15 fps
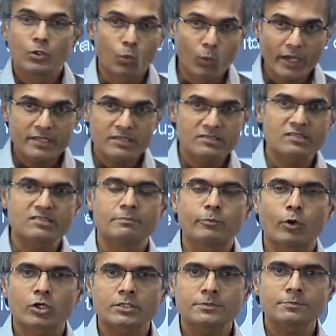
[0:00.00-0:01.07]
Why is this
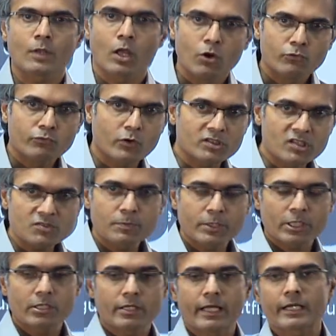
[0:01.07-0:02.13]
important? For this
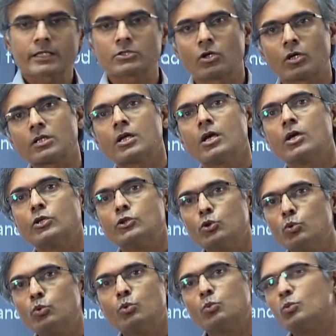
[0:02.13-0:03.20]
particular hackathon,
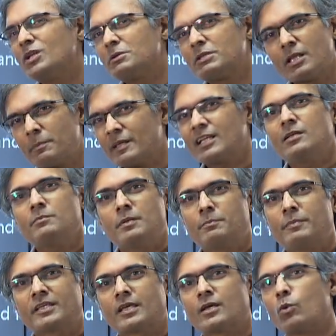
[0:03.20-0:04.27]
you will typically be
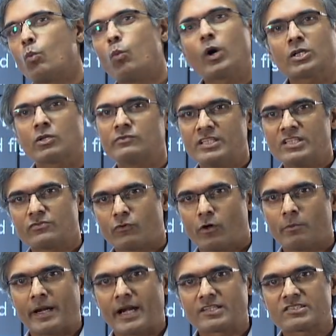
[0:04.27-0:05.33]
picking one of these
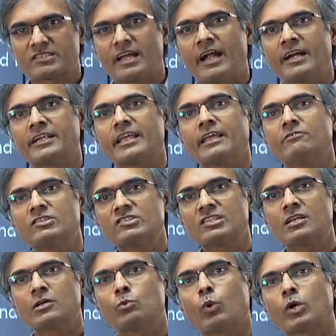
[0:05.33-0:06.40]
formats, and every
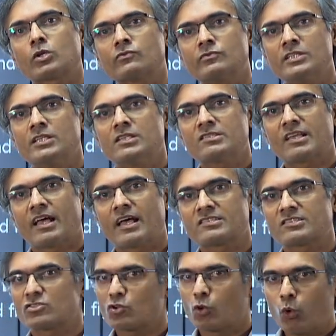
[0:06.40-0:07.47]
single one of these has
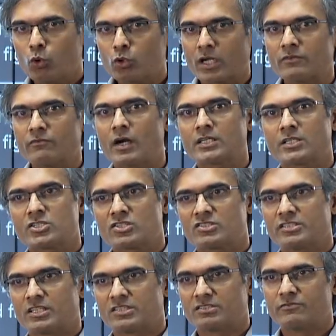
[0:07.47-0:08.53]
its own advantages
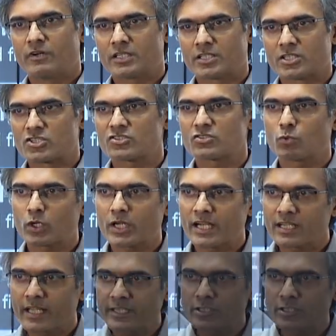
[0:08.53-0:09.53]
and disadvantages. What I'd like